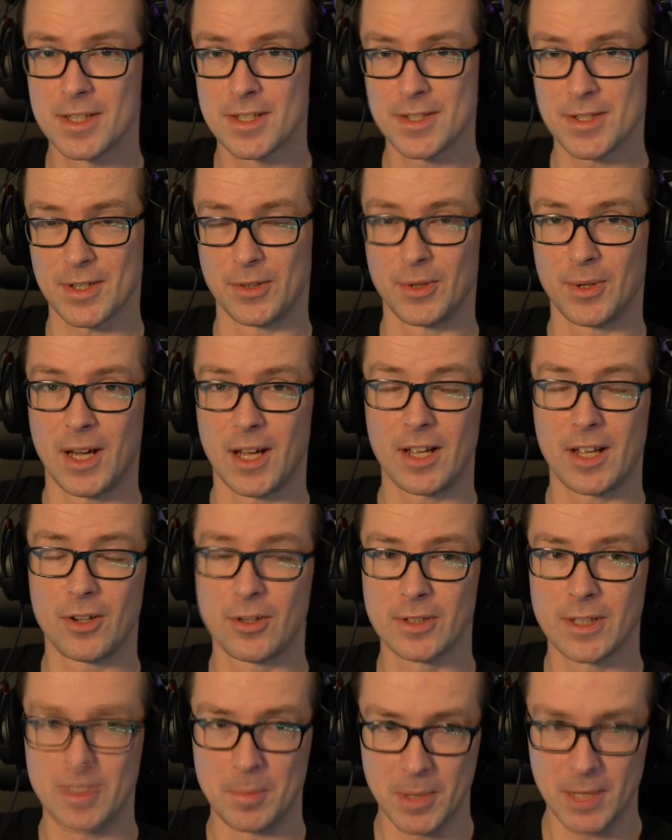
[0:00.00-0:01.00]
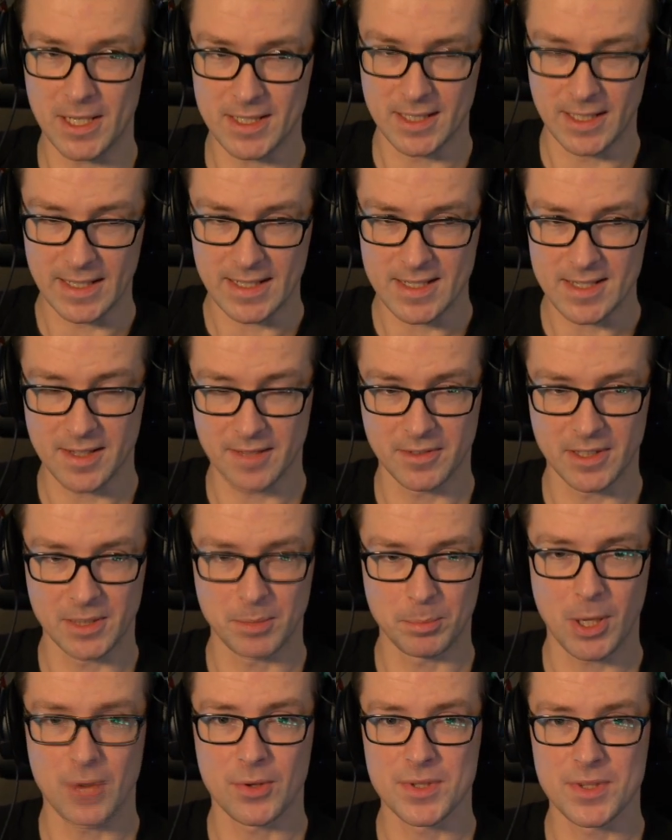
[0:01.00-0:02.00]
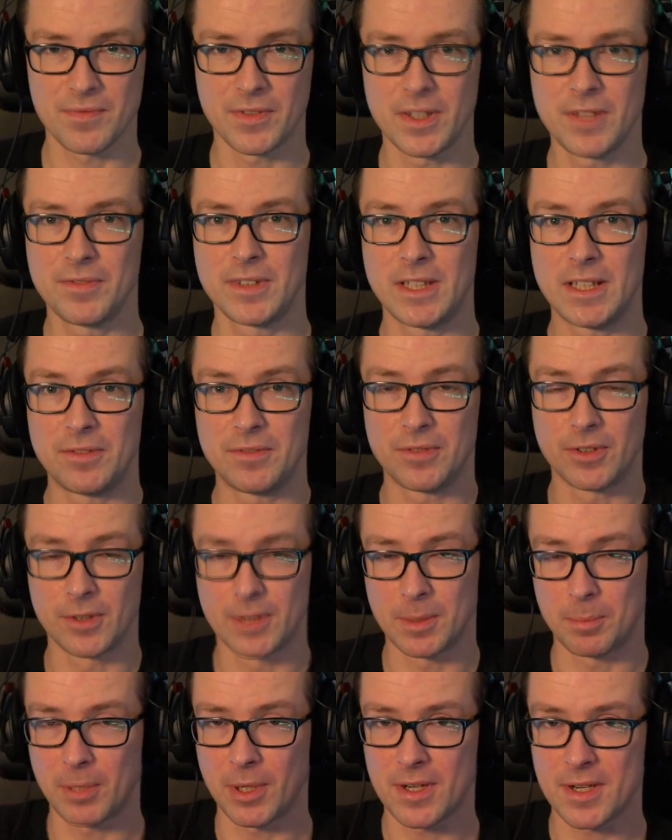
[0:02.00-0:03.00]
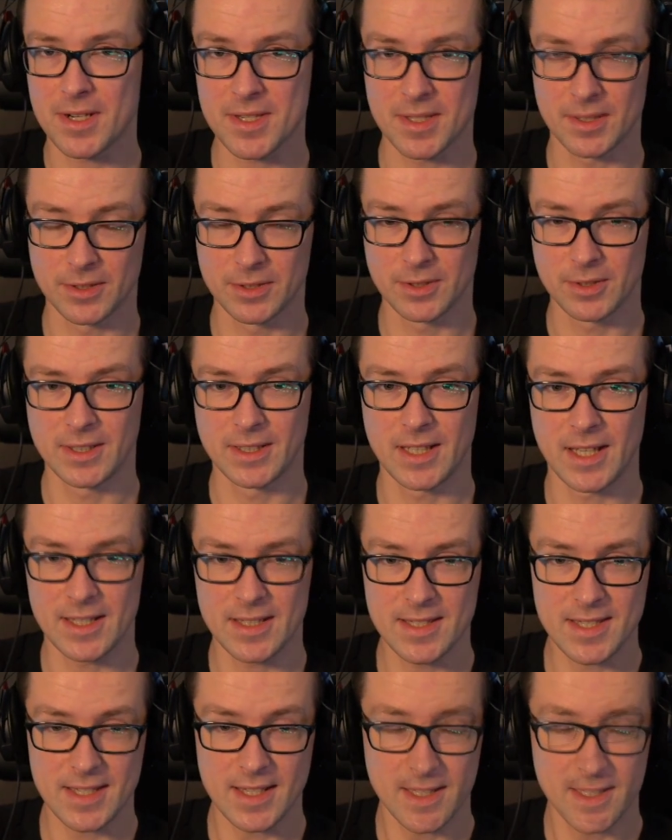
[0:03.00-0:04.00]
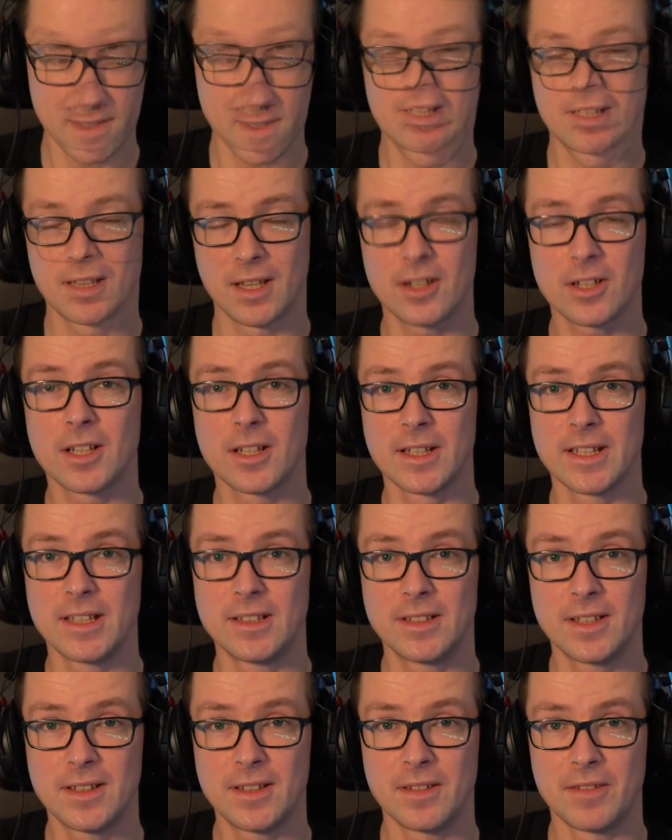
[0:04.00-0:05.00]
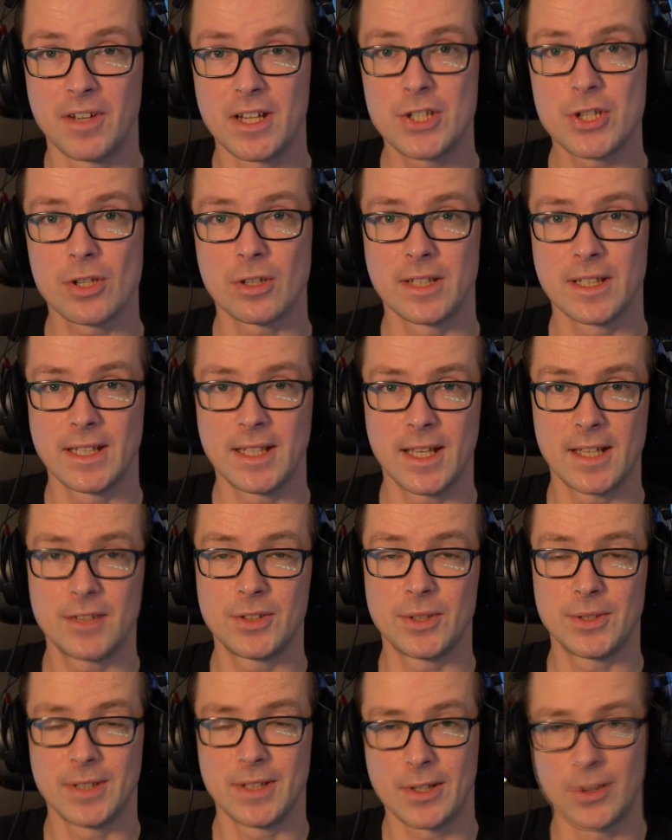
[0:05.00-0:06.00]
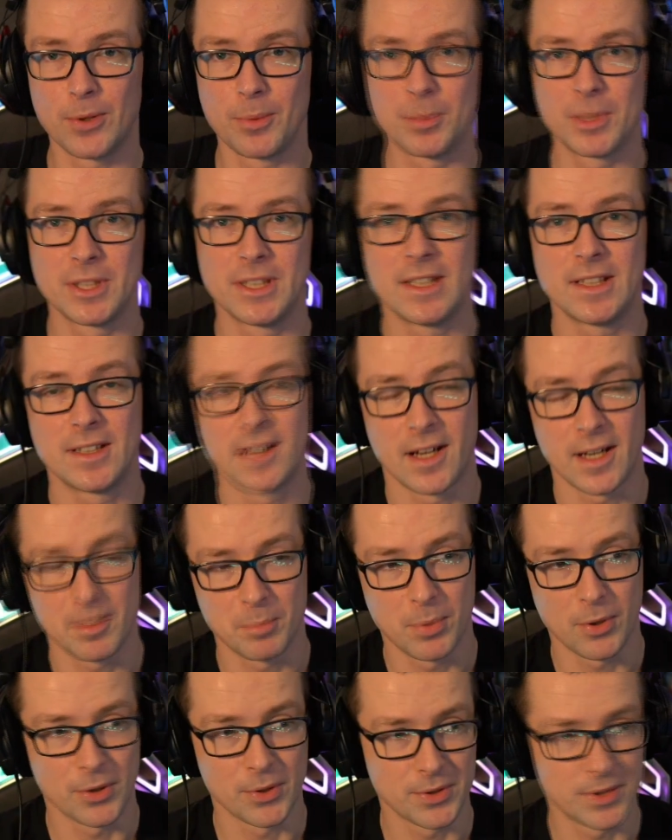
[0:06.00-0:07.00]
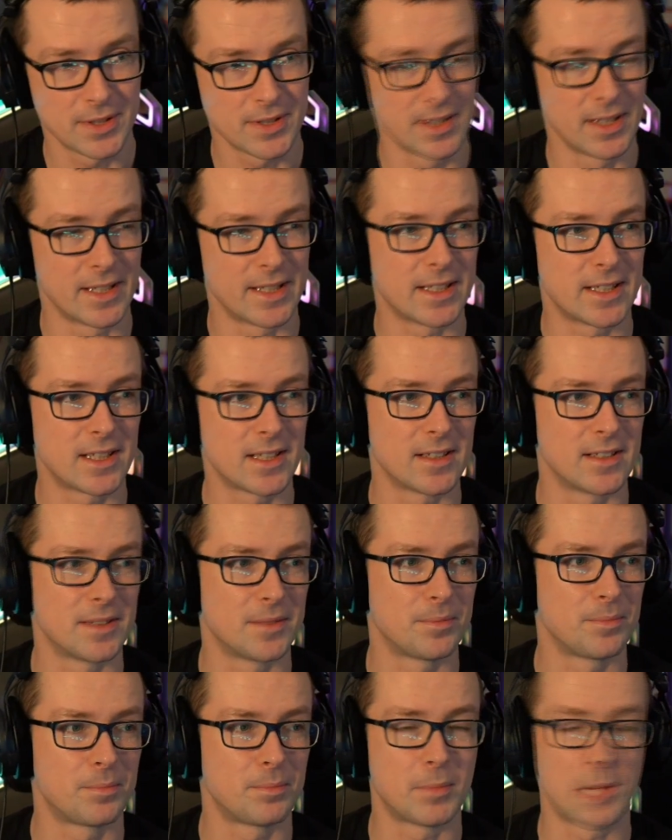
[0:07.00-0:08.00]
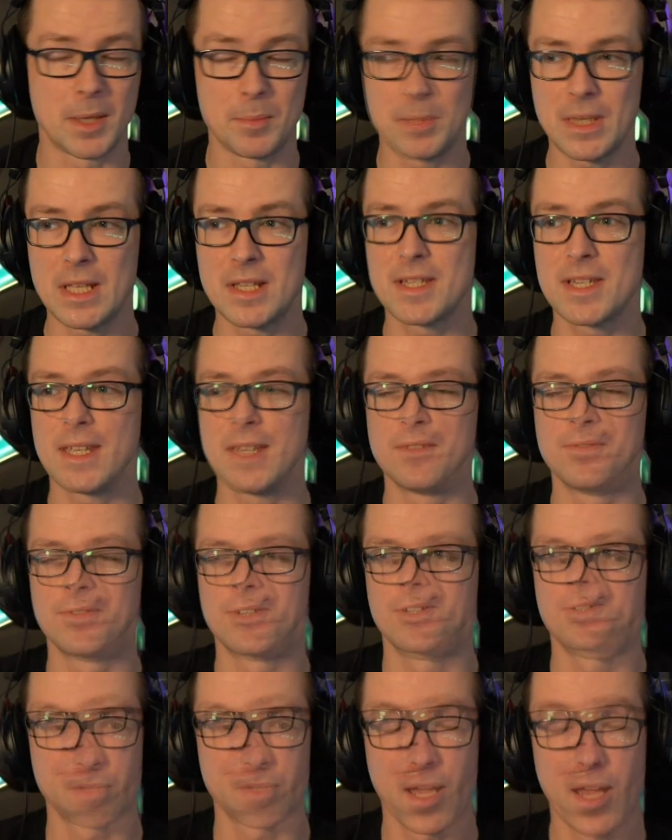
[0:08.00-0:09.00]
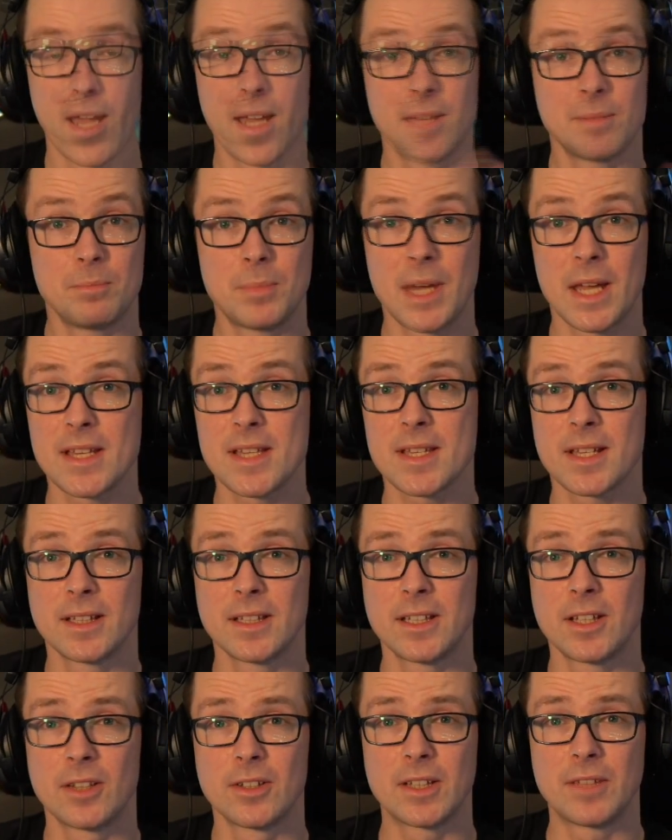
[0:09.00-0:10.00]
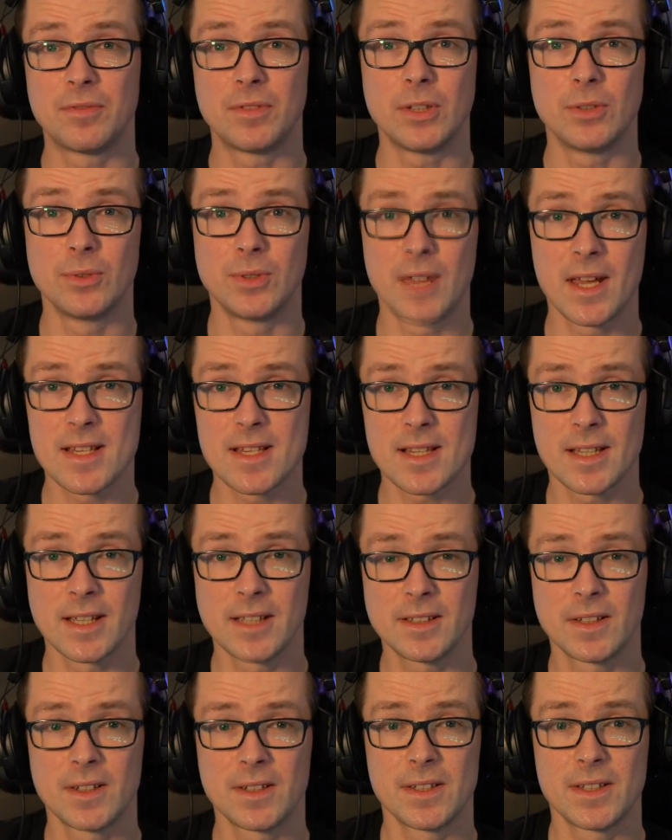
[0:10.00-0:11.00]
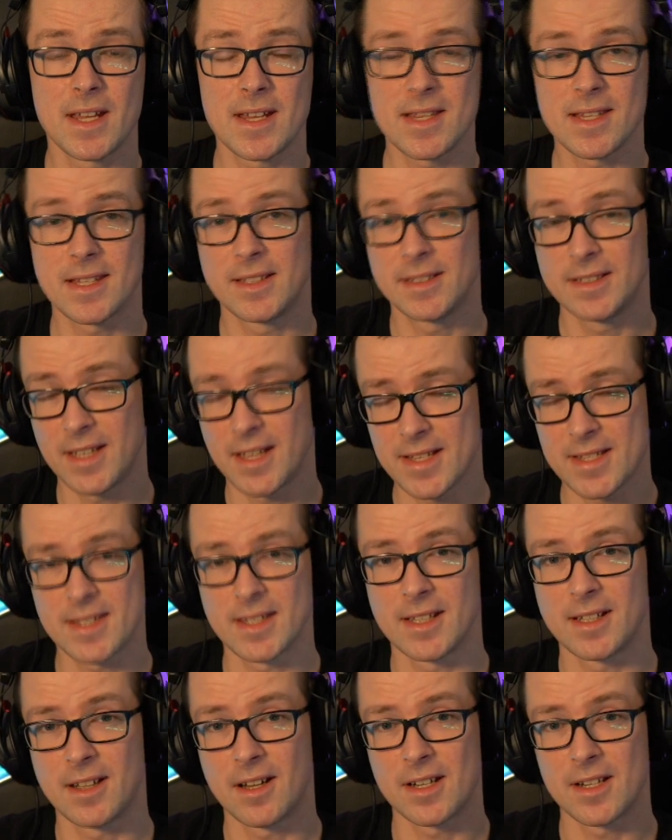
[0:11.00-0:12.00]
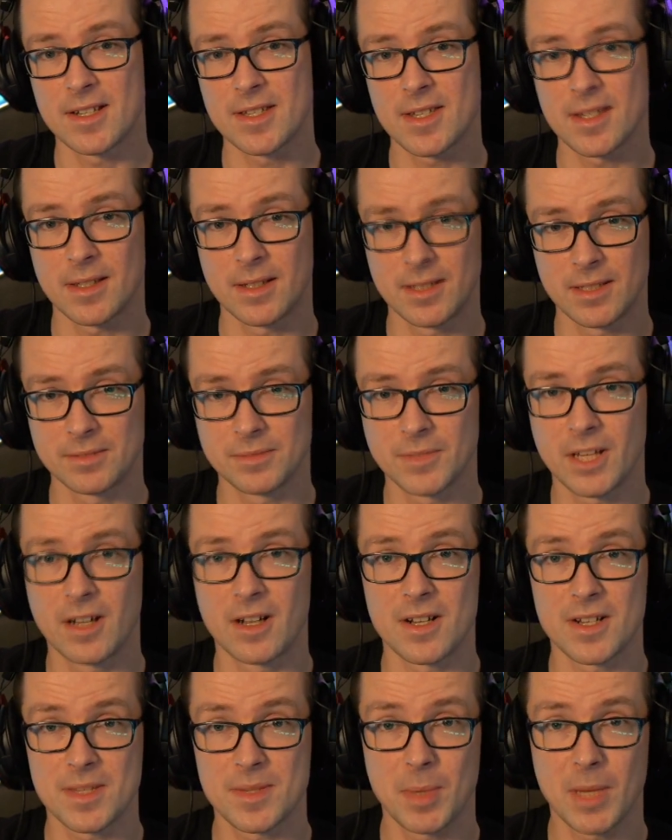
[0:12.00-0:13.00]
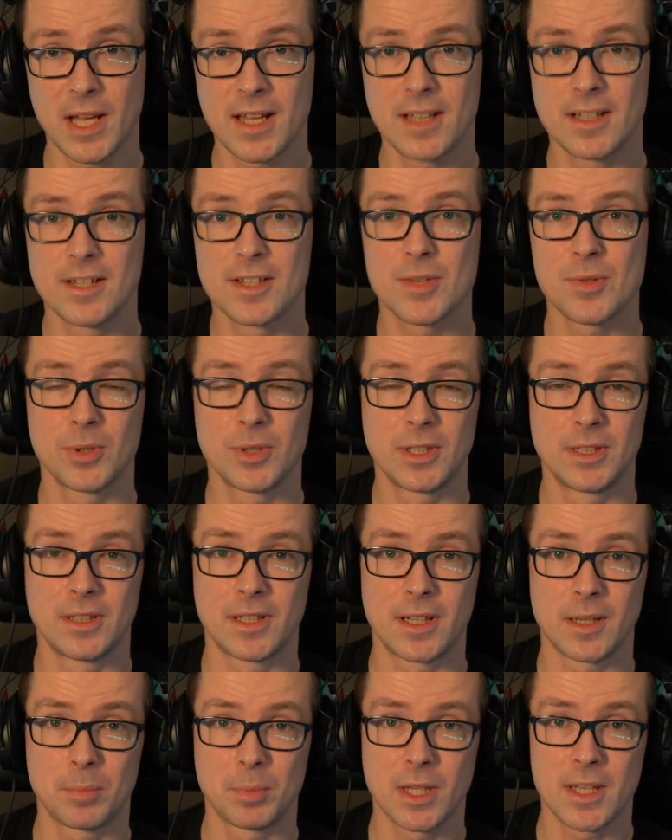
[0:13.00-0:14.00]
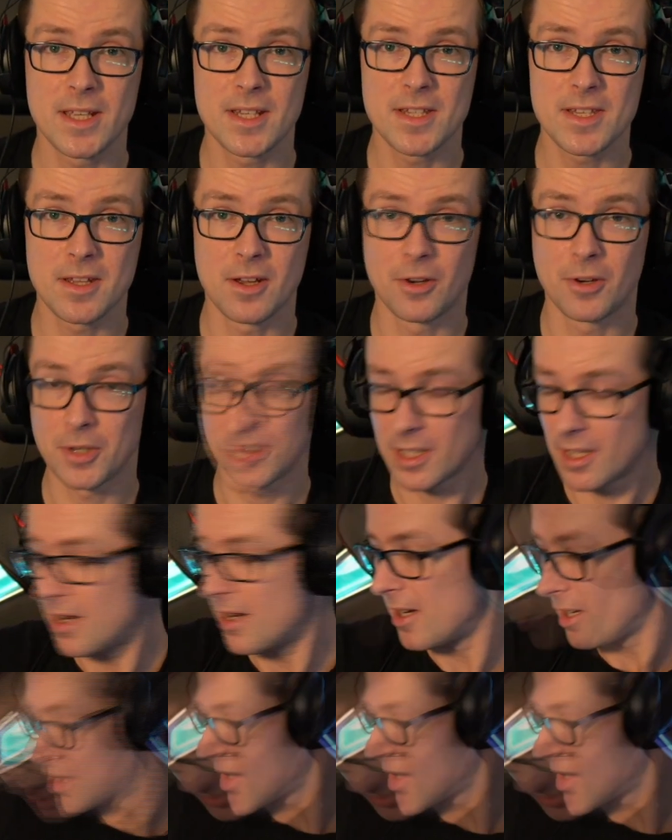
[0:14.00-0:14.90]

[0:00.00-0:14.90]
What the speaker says: So I only paid like £7.50 for the parcel to get sent. Luckily it did eventually get to the company that I bought like my PC from. And basically only a few days later they said, yes, the card's bad, so we're gonna replace your card